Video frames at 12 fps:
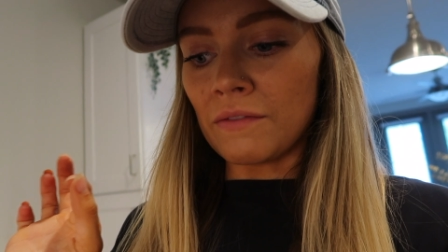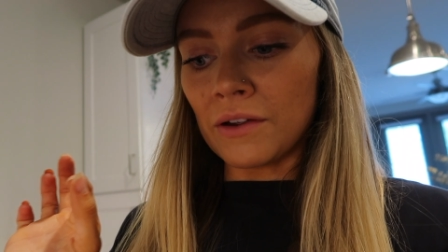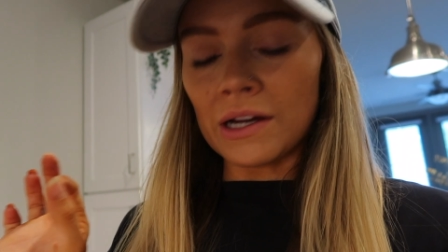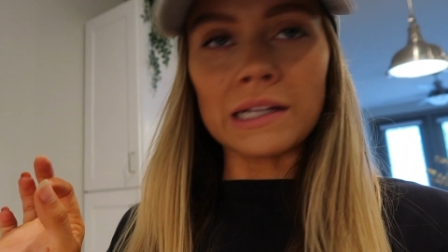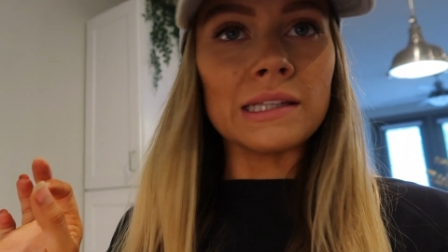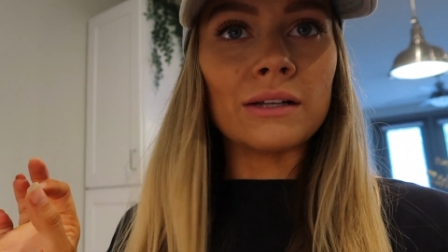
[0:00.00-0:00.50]

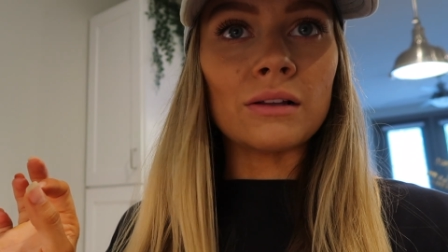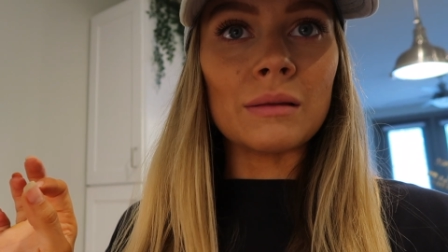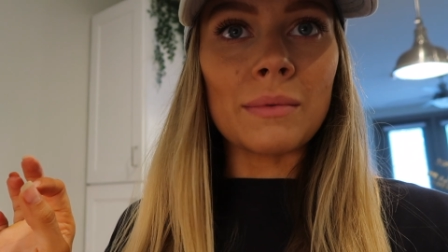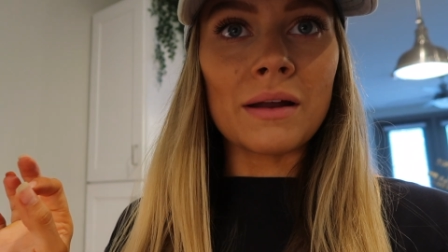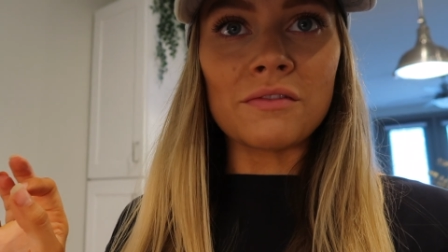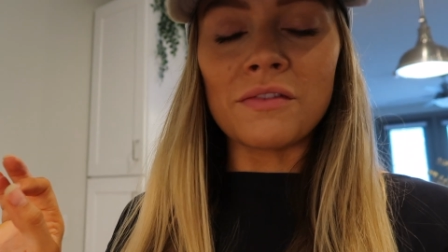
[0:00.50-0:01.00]
very little
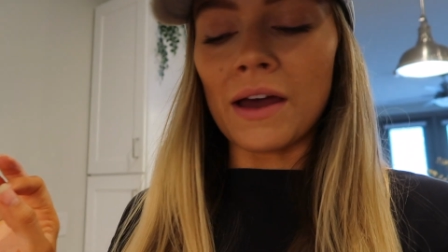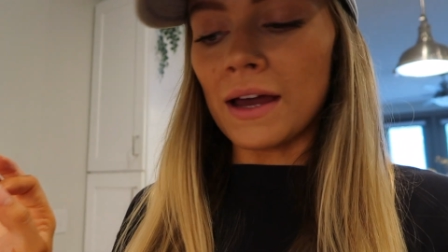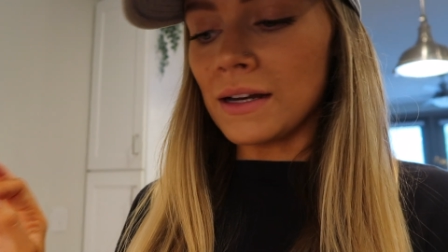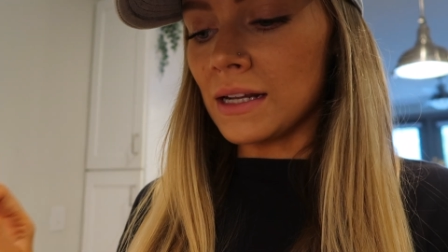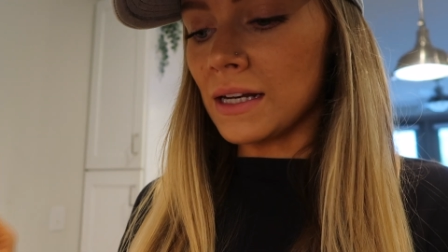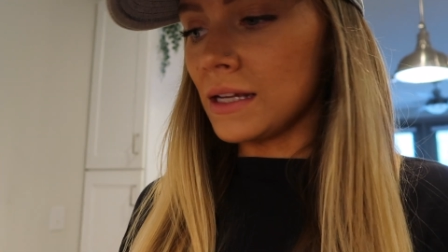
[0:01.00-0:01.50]
amount of
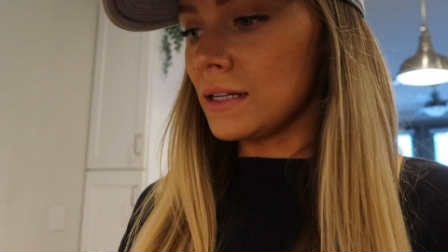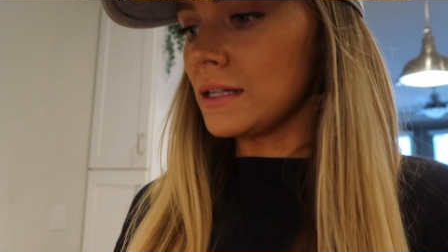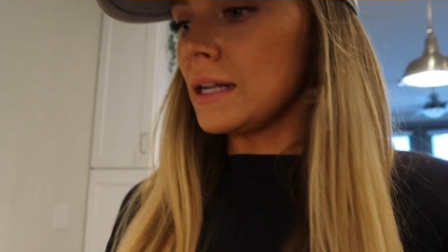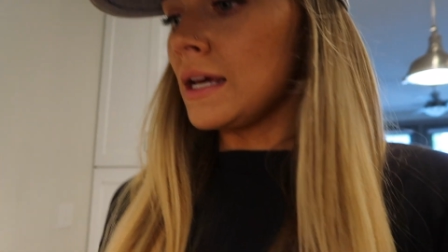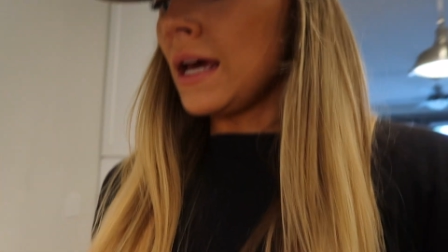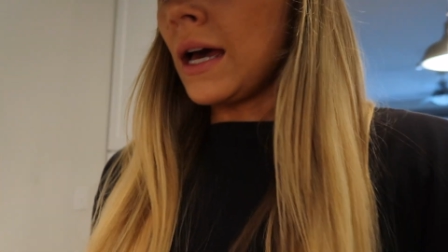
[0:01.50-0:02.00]
fat in it.
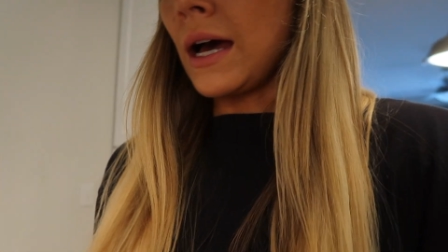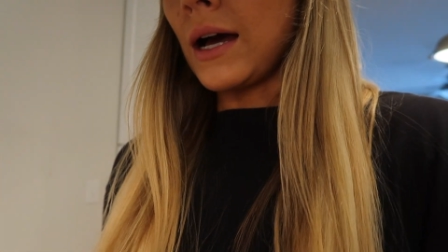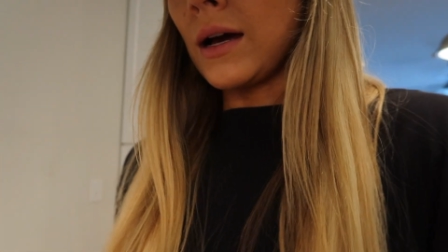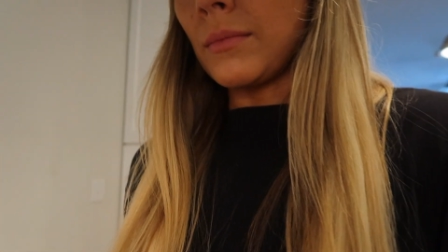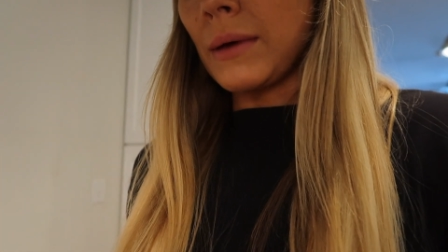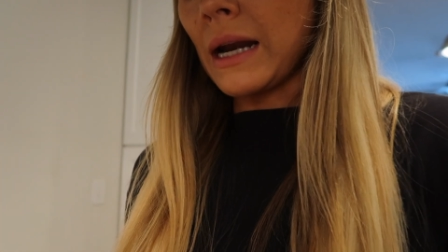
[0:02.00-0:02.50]

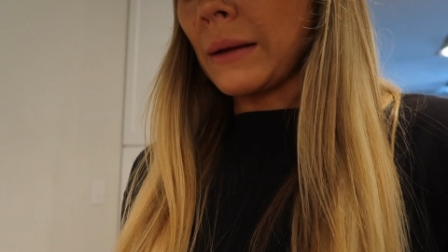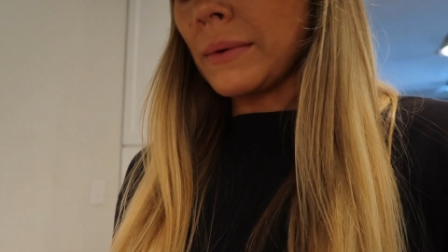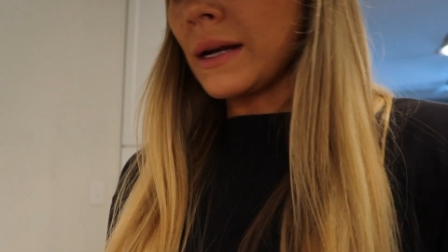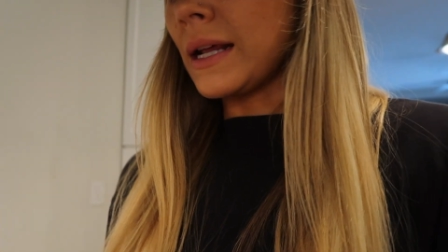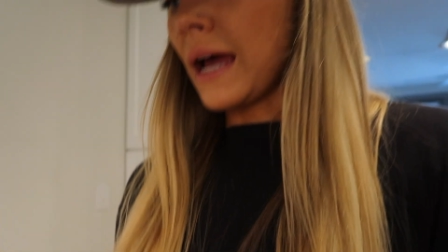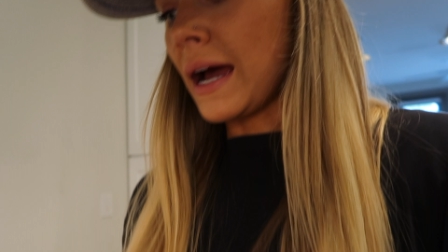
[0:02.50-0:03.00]
And I'm
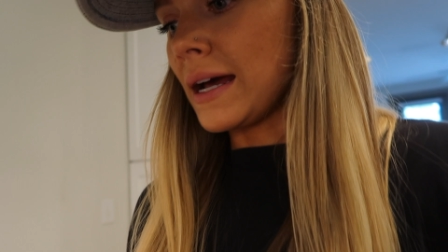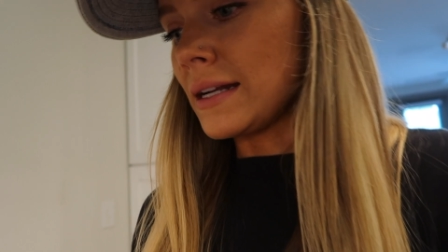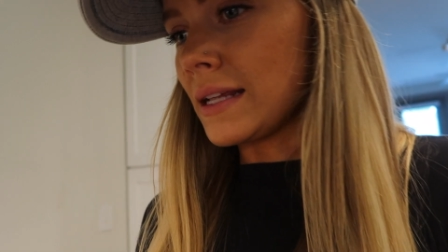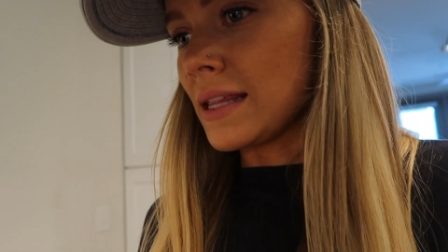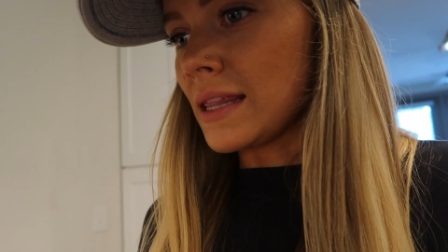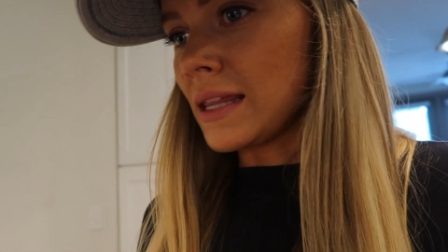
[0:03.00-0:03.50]
gonna
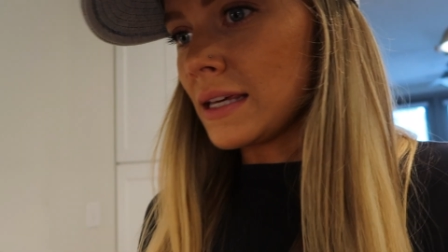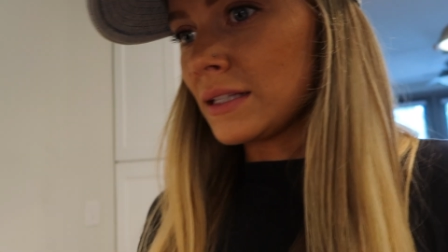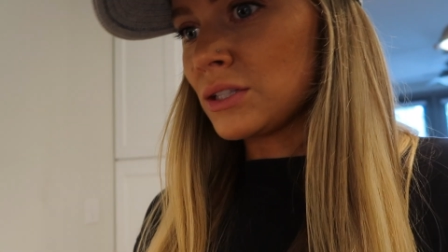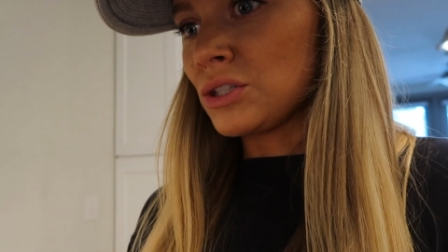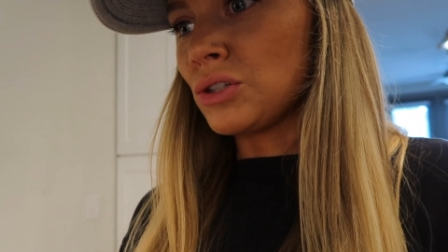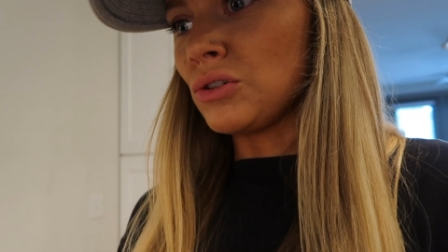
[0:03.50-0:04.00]
add
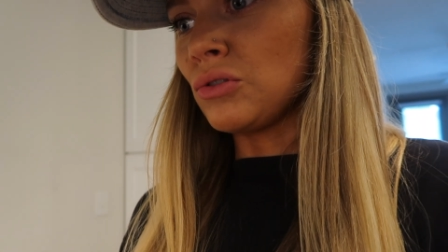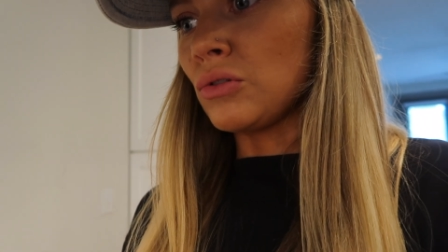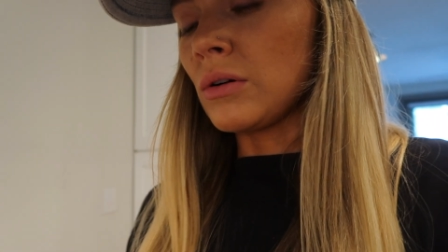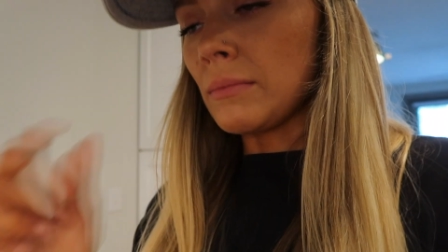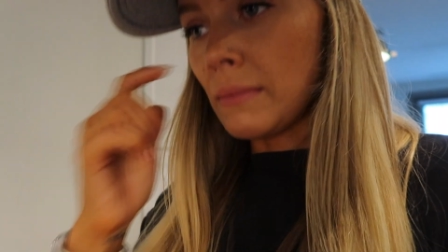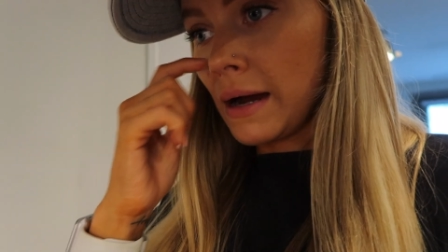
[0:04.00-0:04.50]
this
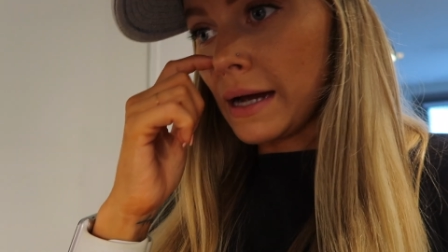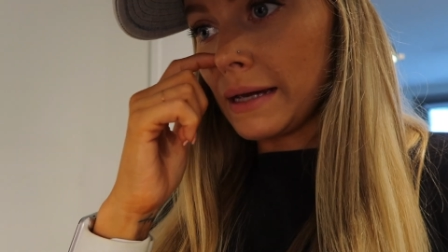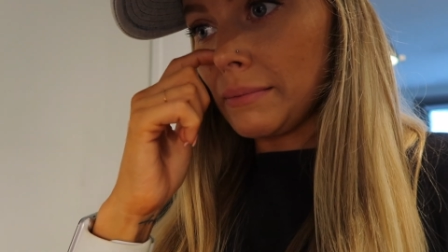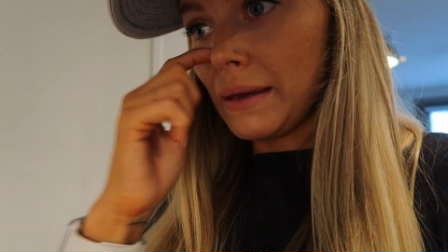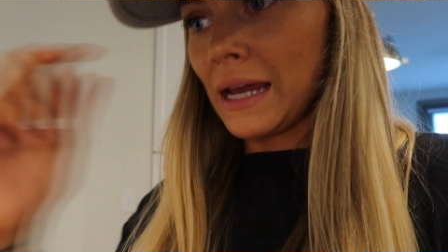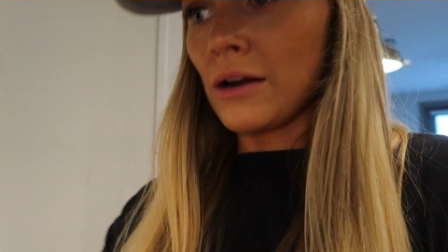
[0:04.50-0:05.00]
to
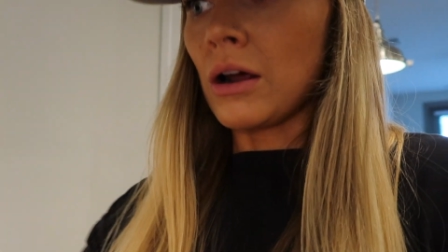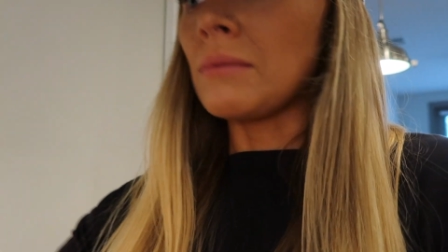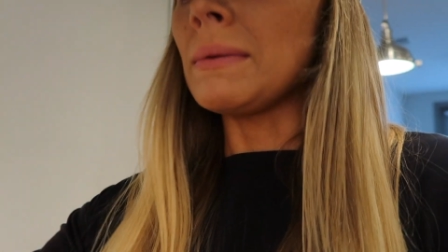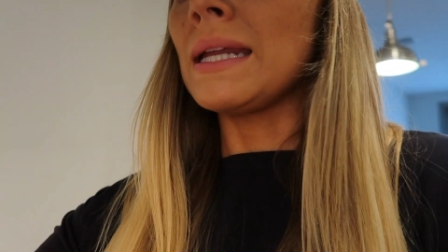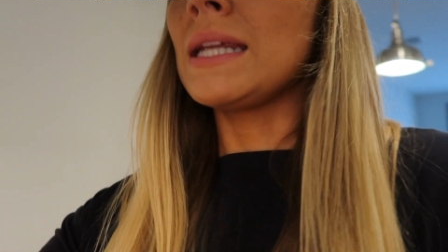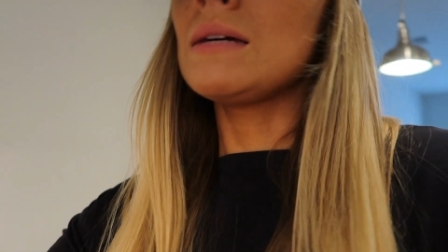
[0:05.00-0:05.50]
my pan
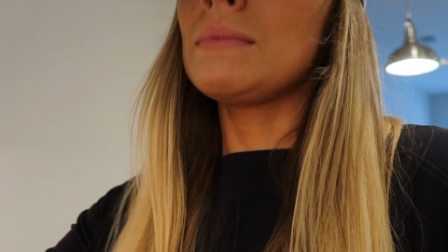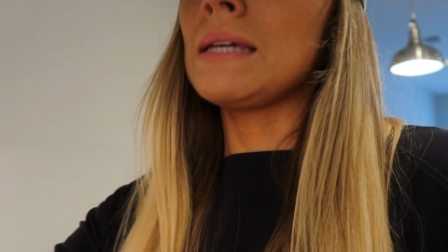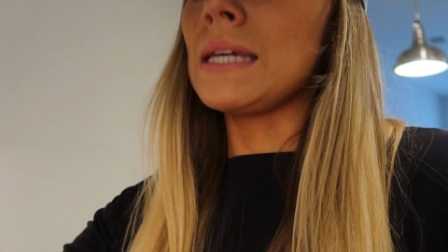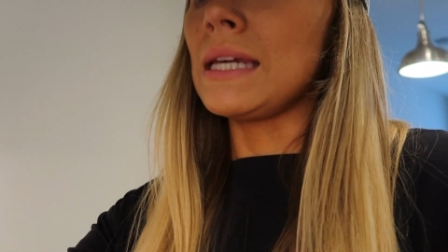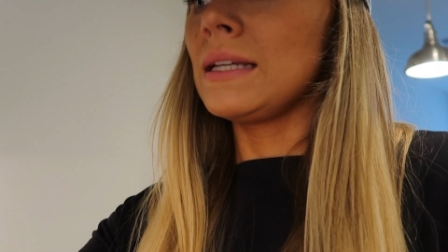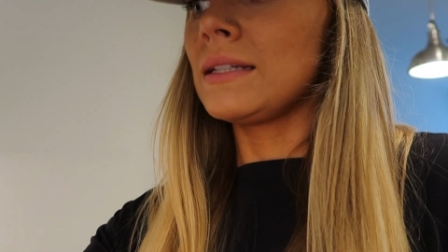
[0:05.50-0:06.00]
on medium
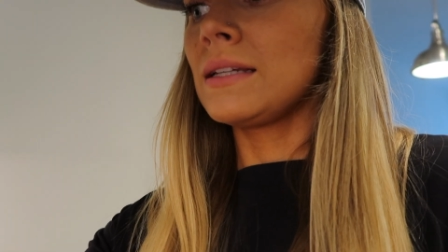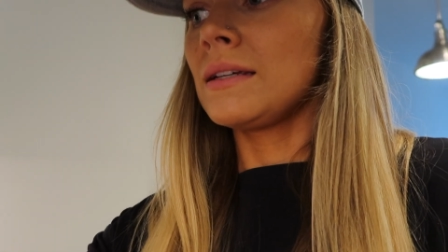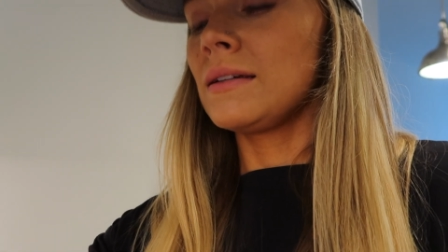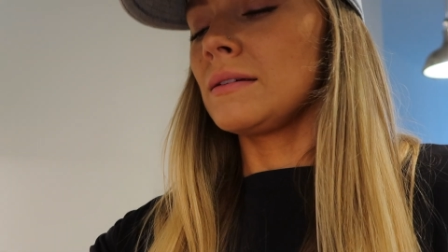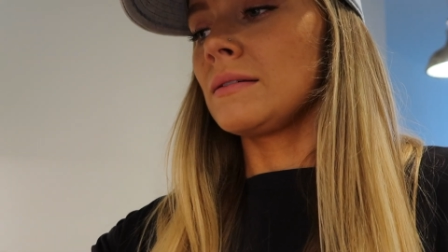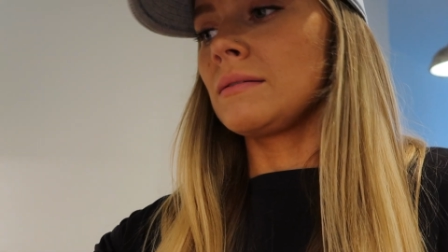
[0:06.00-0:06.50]

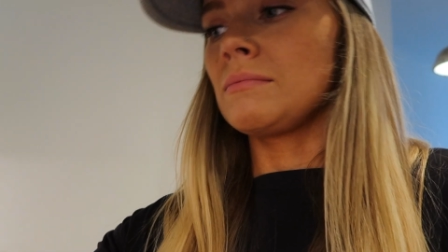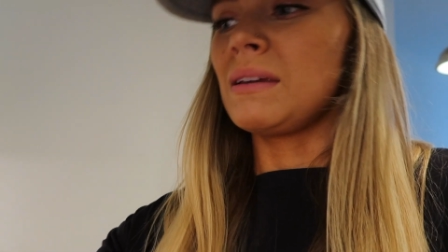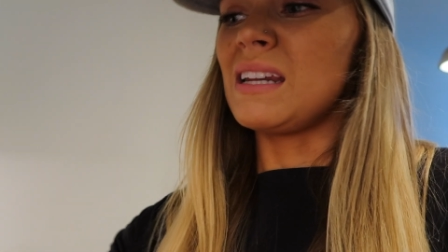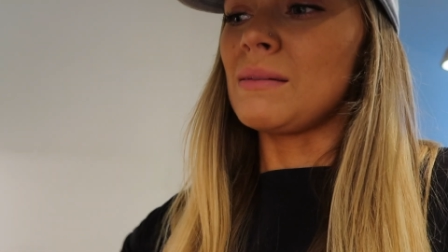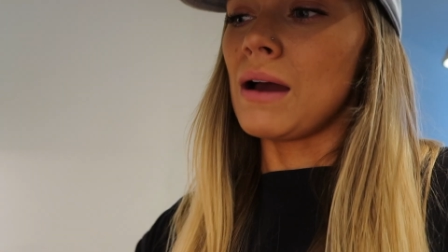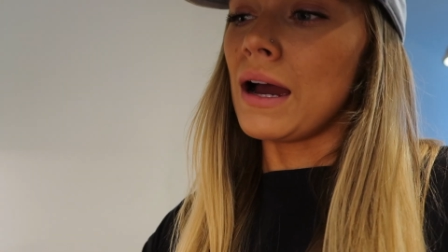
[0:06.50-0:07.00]

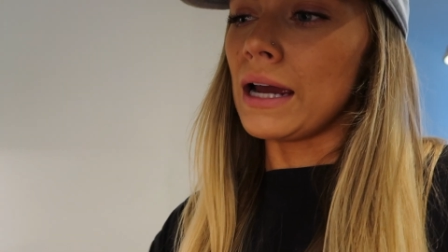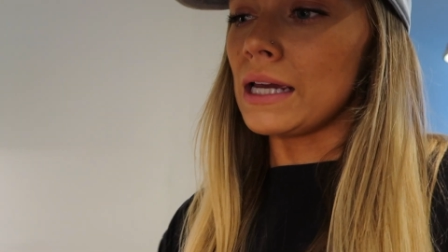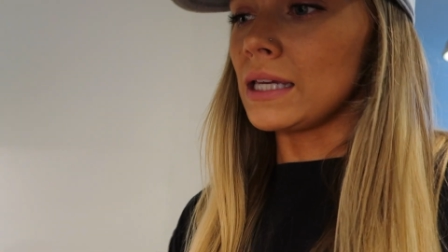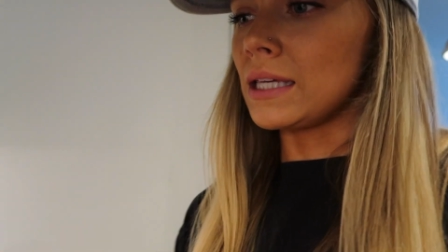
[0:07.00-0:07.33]
high